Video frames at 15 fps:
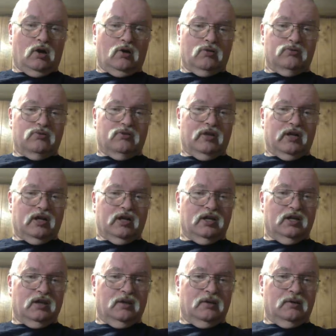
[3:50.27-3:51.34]
are they going
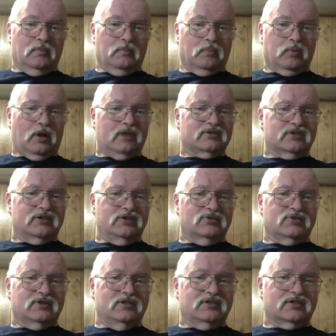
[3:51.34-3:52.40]
to
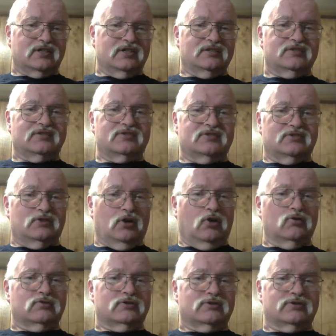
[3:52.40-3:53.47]
prosecute these kids as
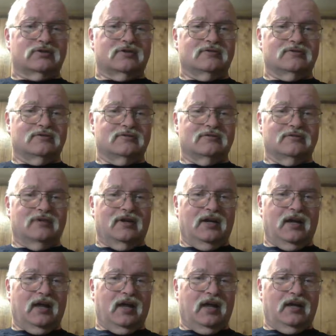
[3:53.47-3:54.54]
adults
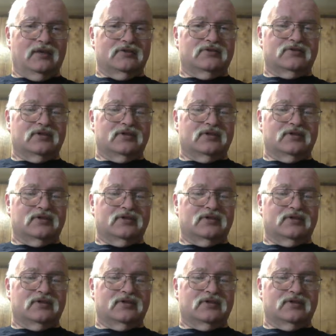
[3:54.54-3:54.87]
and,